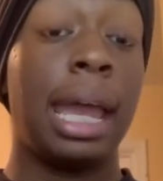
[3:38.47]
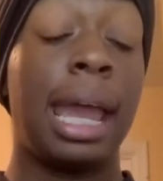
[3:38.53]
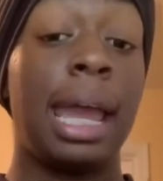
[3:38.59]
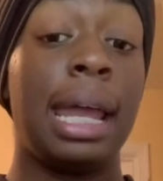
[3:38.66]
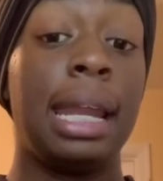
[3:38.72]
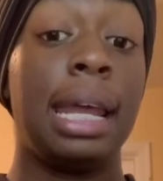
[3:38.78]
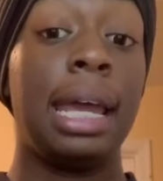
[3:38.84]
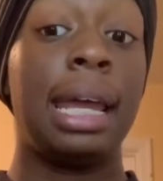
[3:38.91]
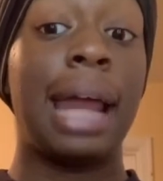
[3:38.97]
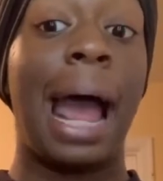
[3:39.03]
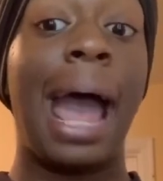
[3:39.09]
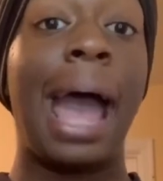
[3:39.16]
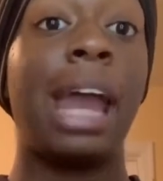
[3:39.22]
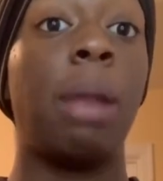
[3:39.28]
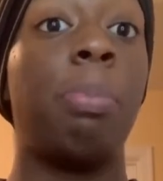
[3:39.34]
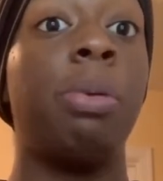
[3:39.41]
And then I
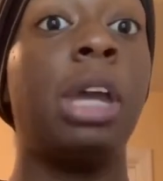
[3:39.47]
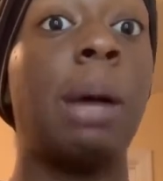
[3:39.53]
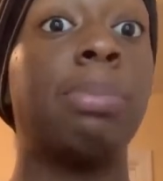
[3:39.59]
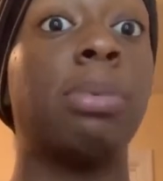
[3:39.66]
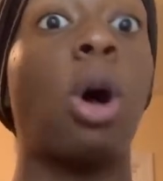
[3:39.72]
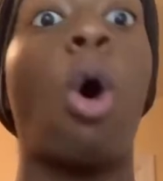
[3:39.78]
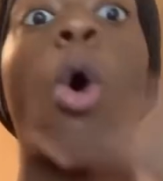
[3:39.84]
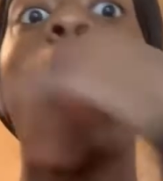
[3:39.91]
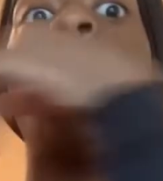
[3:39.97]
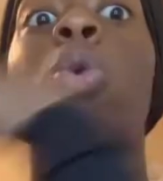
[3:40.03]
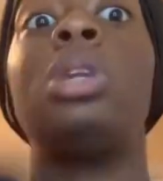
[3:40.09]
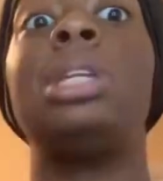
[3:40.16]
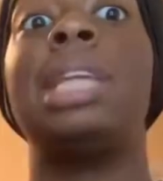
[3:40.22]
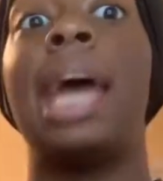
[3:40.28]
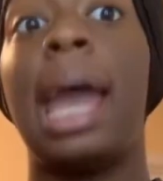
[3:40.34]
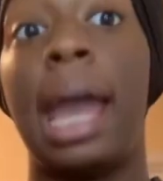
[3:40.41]
had to be up the whole
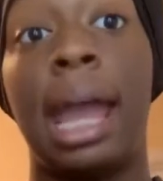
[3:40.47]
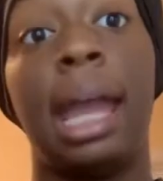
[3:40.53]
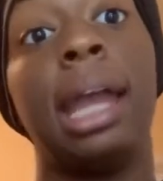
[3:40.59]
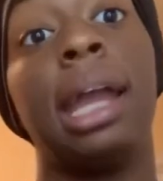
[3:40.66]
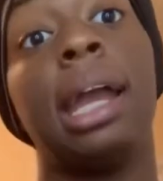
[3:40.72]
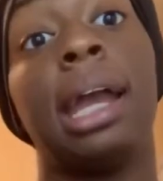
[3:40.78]
day